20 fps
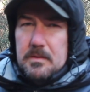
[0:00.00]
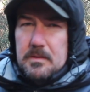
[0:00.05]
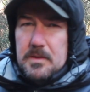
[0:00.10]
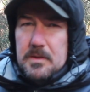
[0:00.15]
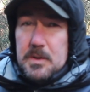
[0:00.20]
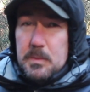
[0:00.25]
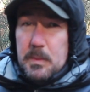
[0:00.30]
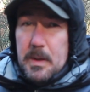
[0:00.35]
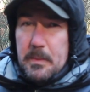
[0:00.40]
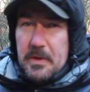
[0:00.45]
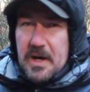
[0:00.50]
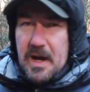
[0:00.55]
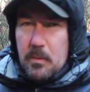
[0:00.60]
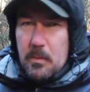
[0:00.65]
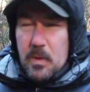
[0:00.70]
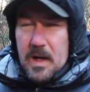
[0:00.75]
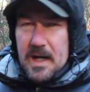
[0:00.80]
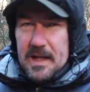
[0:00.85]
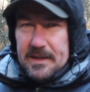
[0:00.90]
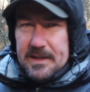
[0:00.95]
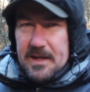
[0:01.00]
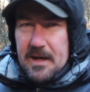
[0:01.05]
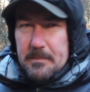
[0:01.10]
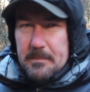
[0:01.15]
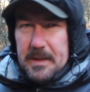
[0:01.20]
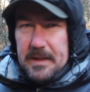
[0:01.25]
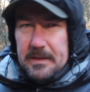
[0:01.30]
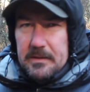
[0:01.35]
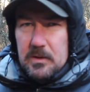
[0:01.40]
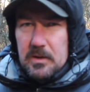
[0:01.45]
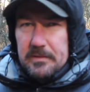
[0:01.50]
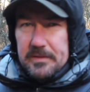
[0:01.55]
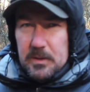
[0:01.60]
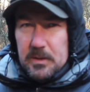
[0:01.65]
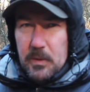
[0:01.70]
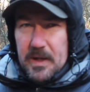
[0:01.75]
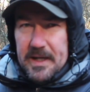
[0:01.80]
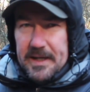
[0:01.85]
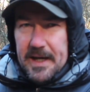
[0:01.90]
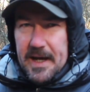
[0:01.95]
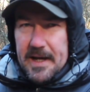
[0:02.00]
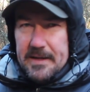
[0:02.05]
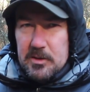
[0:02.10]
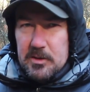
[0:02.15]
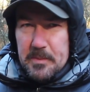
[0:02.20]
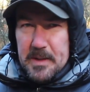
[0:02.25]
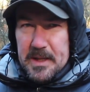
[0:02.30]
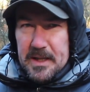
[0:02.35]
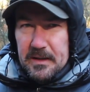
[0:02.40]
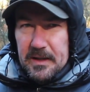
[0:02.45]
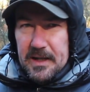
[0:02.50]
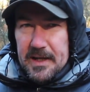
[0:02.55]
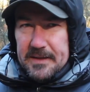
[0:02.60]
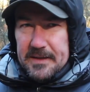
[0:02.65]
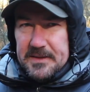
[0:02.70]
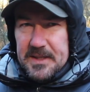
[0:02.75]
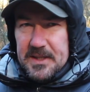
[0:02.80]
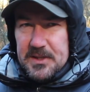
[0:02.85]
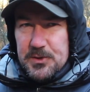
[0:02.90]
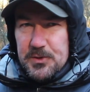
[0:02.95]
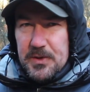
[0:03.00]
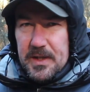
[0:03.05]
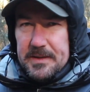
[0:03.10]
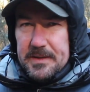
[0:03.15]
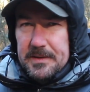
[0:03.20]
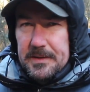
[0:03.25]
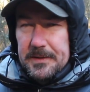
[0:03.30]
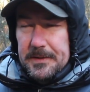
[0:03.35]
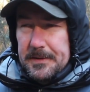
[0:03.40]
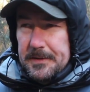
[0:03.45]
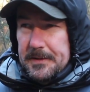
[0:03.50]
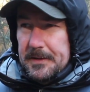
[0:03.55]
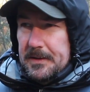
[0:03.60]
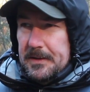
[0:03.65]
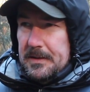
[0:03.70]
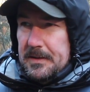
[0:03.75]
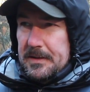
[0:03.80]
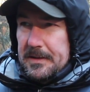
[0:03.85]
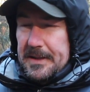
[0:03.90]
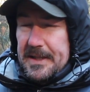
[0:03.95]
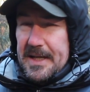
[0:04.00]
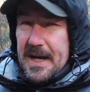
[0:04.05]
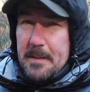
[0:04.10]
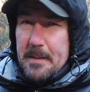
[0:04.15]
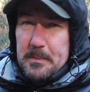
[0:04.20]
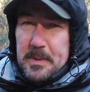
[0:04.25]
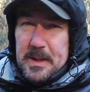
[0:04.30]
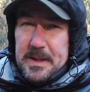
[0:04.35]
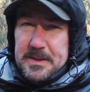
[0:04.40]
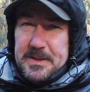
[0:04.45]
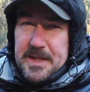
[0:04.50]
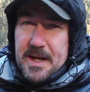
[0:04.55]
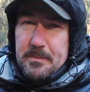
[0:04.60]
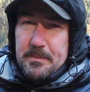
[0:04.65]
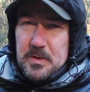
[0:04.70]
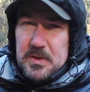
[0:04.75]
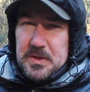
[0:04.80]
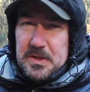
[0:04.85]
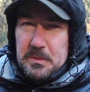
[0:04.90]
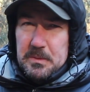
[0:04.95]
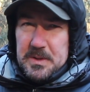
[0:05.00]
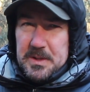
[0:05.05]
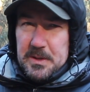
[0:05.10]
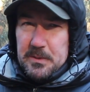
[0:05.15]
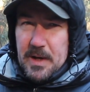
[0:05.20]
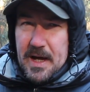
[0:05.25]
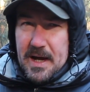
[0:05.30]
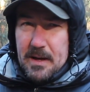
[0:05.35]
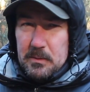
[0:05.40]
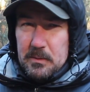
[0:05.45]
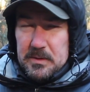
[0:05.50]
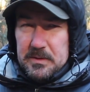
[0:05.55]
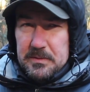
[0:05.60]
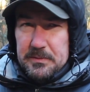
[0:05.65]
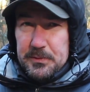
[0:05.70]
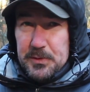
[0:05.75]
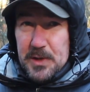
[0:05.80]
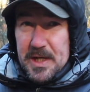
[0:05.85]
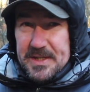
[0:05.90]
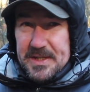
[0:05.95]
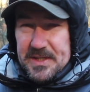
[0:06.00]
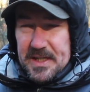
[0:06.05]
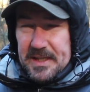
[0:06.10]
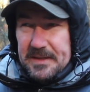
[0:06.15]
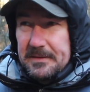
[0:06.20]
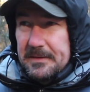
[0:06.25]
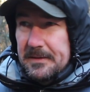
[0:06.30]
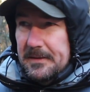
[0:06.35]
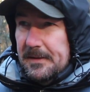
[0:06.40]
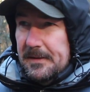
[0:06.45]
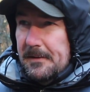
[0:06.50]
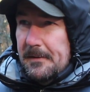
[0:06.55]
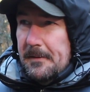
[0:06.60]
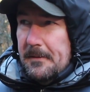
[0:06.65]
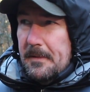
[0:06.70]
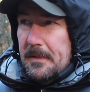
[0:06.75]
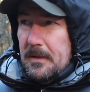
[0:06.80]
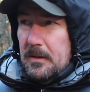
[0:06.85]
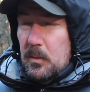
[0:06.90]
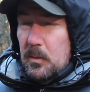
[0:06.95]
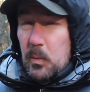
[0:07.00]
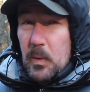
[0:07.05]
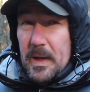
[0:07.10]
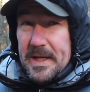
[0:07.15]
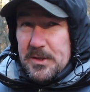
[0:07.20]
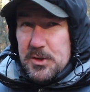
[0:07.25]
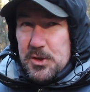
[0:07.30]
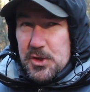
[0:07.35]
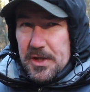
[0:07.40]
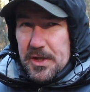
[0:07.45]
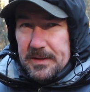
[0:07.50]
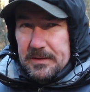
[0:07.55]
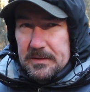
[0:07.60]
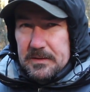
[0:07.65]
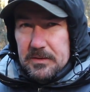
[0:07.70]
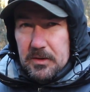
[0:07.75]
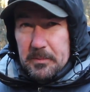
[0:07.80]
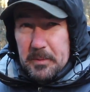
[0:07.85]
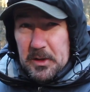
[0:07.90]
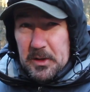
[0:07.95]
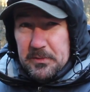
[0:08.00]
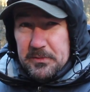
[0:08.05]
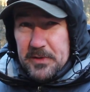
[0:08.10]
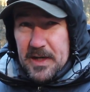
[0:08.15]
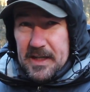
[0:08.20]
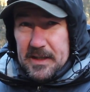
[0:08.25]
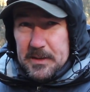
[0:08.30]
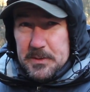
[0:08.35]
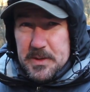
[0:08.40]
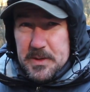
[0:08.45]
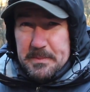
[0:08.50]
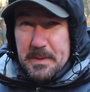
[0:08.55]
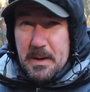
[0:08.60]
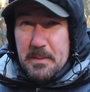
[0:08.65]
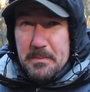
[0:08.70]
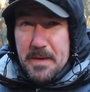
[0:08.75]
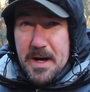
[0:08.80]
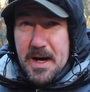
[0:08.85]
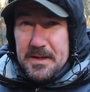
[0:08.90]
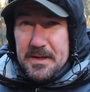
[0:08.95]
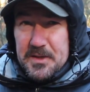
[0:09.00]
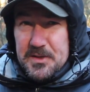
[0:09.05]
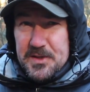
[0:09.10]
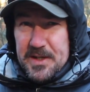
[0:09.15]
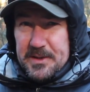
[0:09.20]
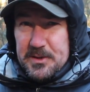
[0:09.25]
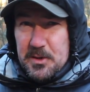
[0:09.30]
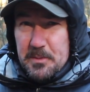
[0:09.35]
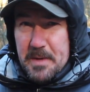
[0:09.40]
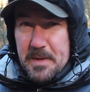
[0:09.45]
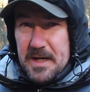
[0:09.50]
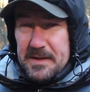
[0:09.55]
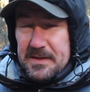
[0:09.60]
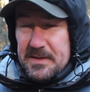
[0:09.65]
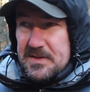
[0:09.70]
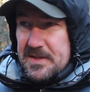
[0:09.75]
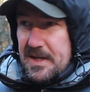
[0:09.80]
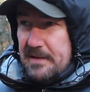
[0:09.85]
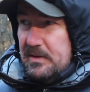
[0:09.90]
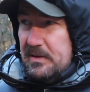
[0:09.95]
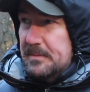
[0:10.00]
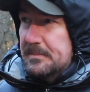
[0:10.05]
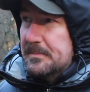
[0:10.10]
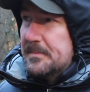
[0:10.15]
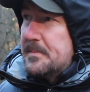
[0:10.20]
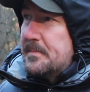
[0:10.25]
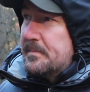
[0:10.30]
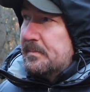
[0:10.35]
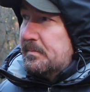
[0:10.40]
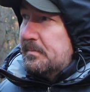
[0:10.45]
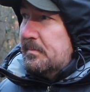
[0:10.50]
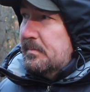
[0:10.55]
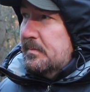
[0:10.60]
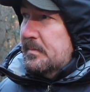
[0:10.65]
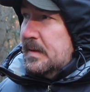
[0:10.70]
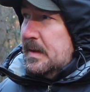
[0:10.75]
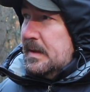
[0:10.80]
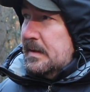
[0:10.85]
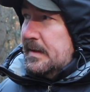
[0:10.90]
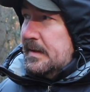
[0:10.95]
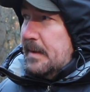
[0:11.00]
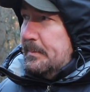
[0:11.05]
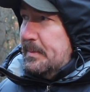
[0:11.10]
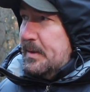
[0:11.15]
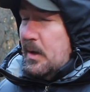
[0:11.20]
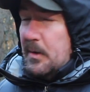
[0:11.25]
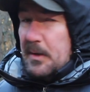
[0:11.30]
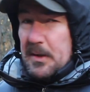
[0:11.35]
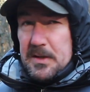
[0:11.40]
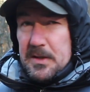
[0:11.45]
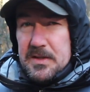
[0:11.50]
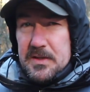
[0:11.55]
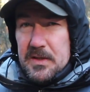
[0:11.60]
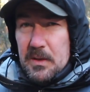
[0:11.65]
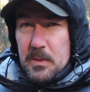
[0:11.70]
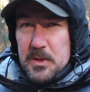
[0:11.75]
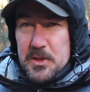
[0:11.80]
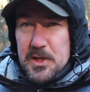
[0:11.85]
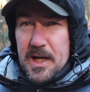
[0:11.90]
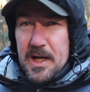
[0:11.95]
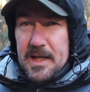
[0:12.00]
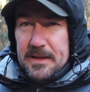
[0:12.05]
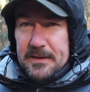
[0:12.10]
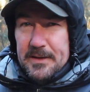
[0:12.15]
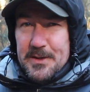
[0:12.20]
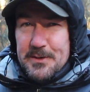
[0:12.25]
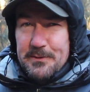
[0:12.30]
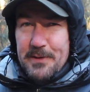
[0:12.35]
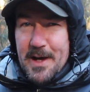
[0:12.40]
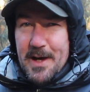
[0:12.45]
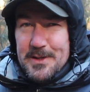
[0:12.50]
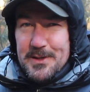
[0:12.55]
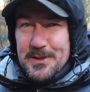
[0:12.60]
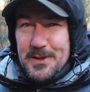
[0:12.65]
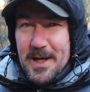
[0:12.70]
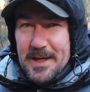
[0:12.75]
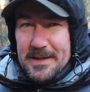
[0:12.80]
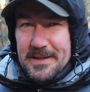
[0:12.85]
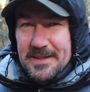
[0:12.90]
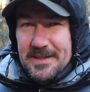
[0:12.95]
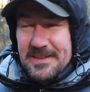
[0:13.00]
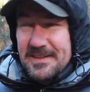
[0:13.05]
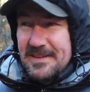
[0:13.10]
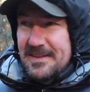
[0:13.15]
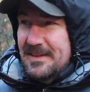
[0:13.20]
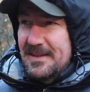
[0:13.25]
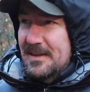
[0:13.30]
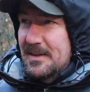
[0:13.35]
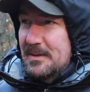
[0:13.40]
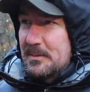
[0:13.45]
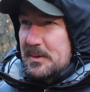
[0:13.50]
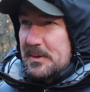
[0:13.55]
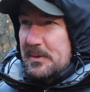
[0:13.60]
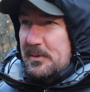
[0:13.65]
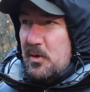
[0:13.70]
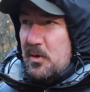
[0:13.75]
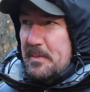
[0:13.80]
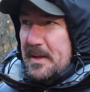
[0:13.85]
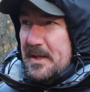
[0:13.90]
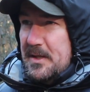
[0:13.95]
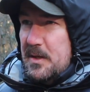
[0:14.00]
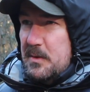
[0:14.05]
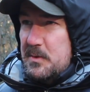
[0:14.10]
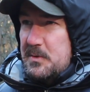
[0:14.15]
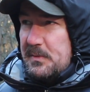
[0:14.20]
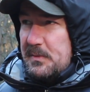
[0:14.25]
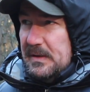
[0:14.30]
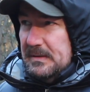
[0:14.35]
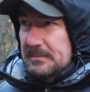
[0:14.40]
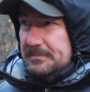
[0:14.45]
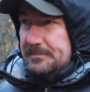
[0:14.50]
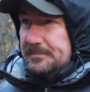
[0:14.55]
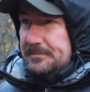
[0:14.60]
So we were out wild camping over the weekend up in the Lake District, and the ambient temperature was around freezing. The wind chill up on the fells was about -6 or -7. And I'll be honest, I wish I had this vest then. Would have come in useful.